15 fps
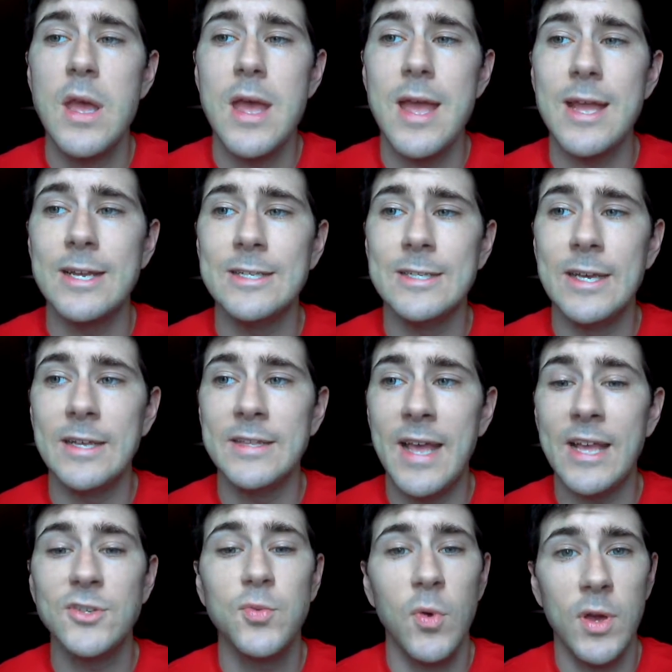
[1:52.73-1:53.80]
and
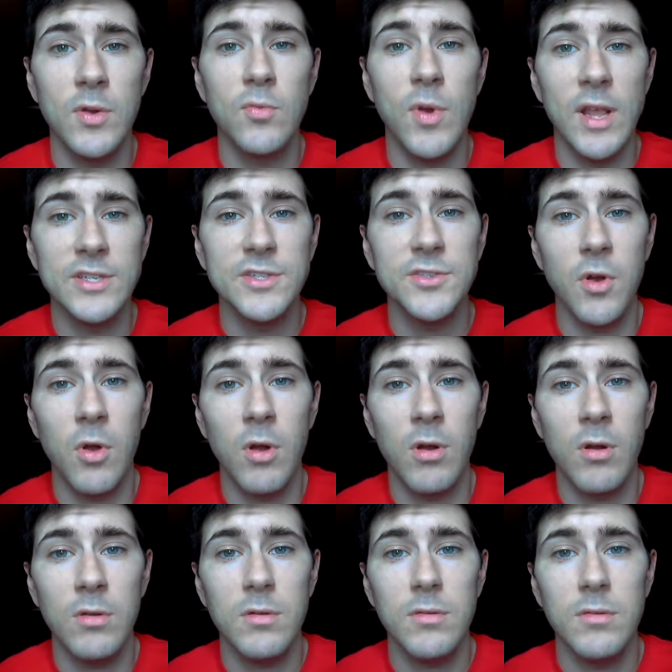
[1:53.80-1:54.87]
that's what raises
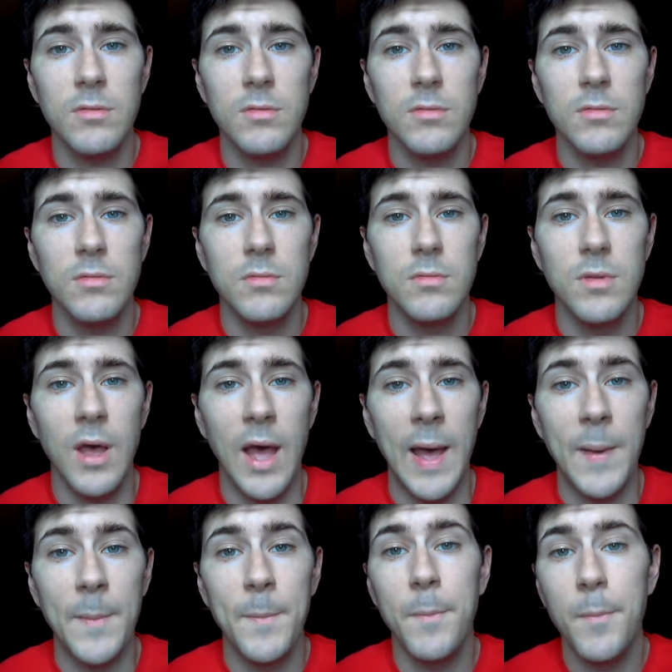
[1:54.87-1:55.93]
our
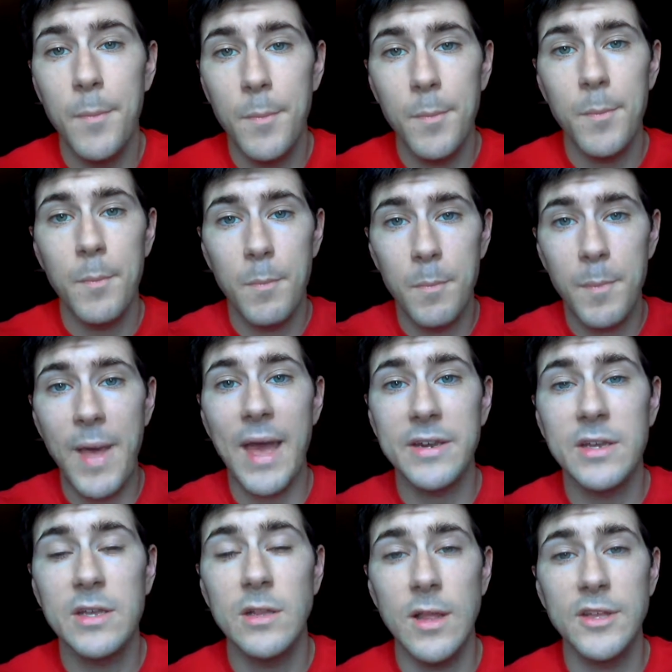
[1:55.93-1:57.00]
uh,
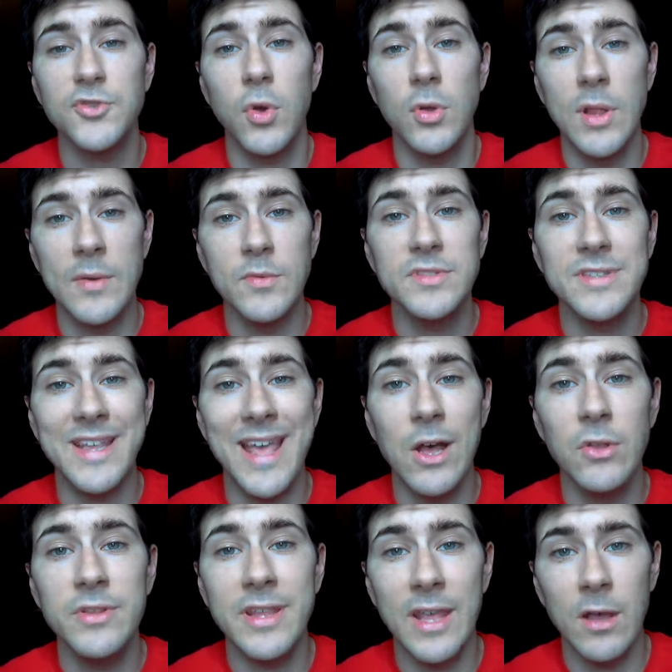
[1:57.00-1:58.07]
bad cholesterol levels, the
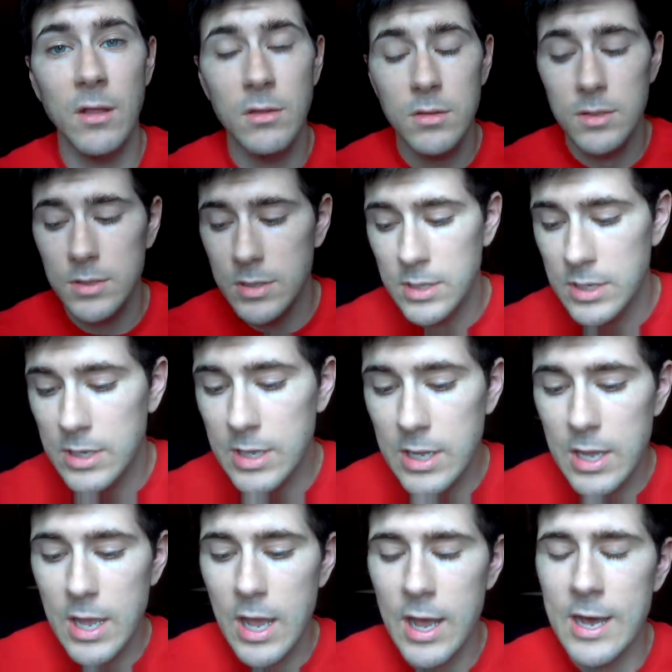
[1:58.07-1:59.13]
LDL,
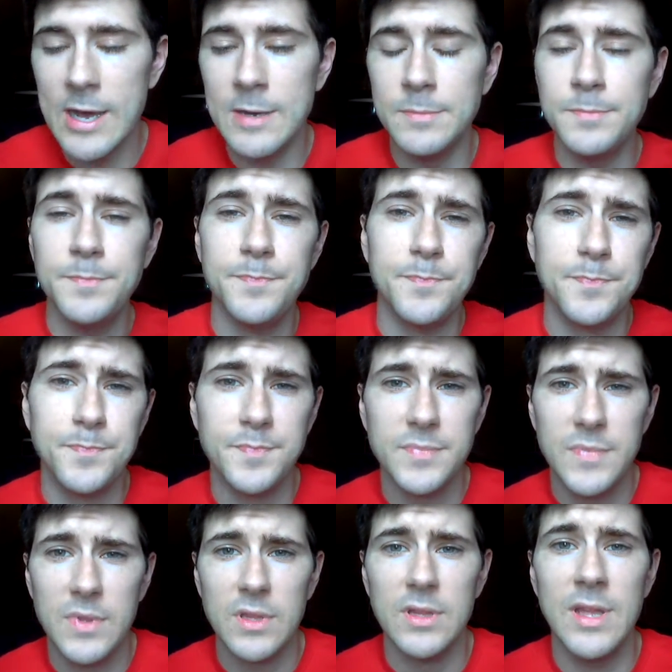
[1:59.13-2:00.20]
um,
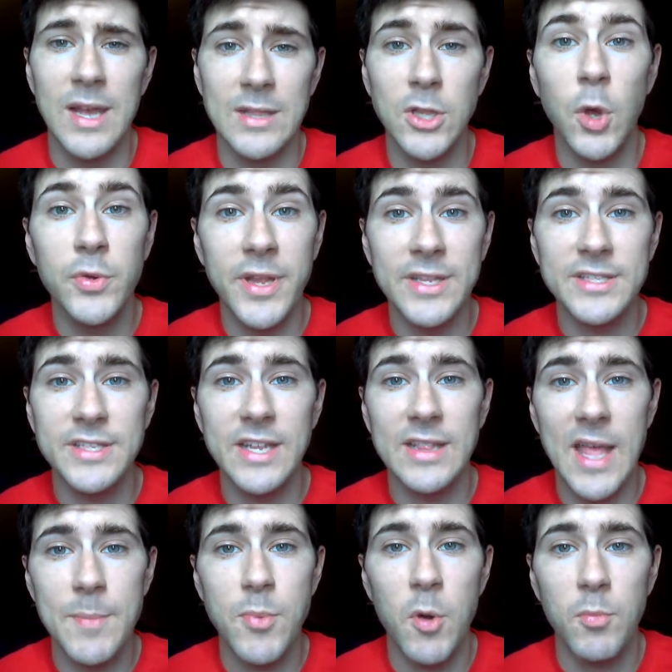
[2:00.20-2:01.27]
low density
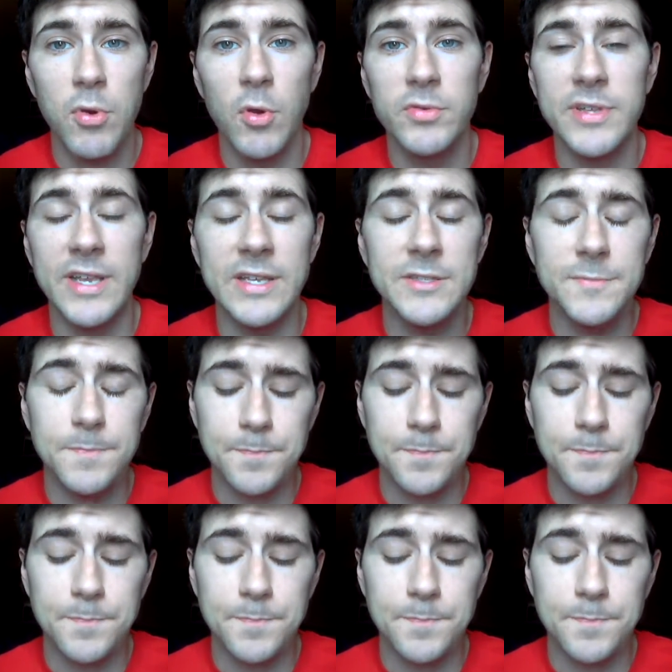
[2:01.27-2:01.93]
lipoprotein.